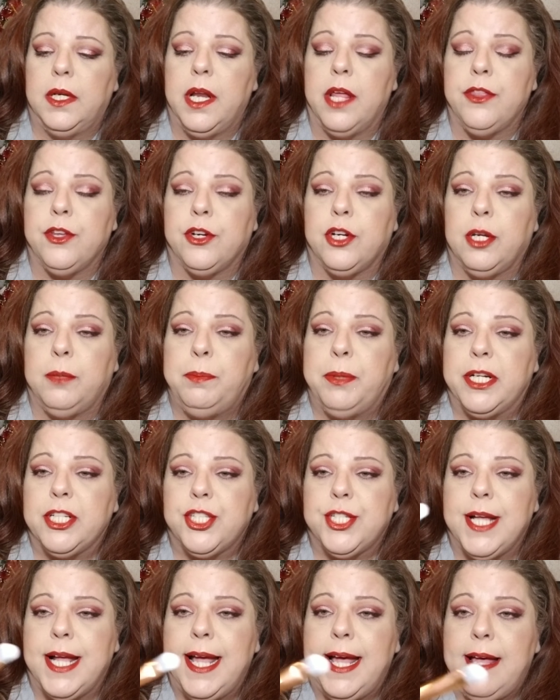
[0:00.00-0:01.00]
good brush to
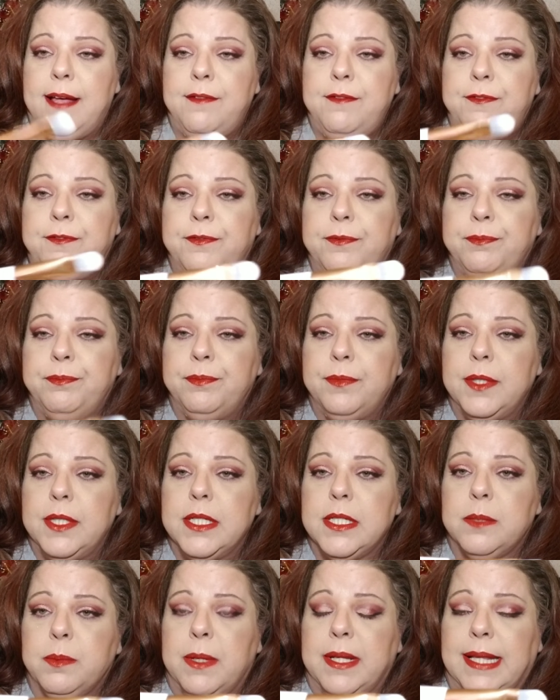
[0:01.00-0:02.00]
have is
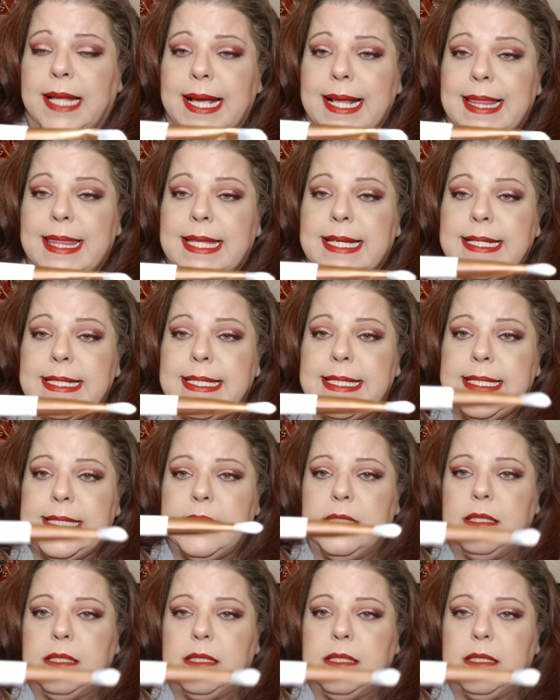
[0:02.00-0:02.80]
one like this.